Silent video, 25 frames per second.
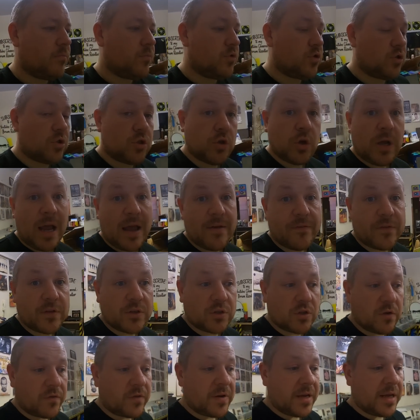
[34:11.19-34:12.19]
Just look out for the
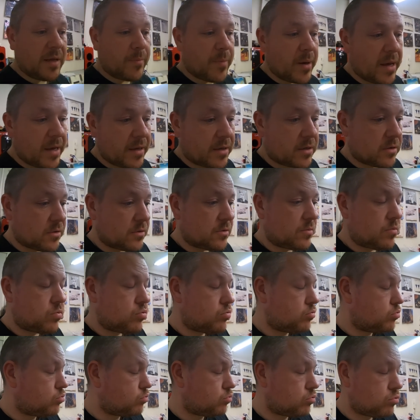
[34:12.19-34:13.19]
stuff on eBay, because,
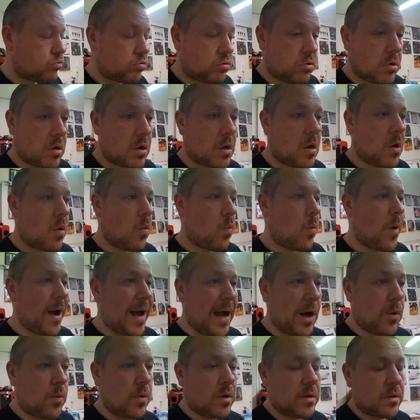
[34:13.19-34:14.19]

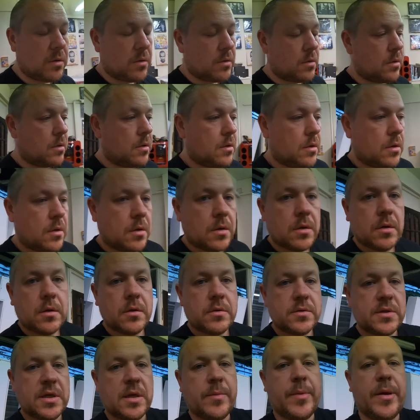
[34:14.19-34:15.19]
wow.
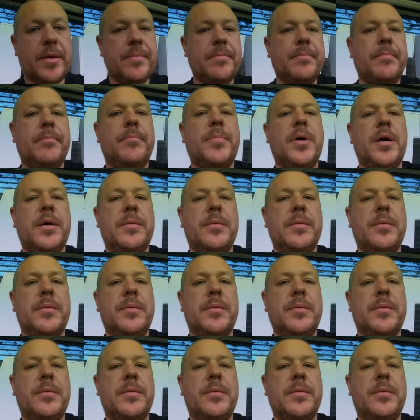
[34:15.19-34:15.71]
See you in a bit.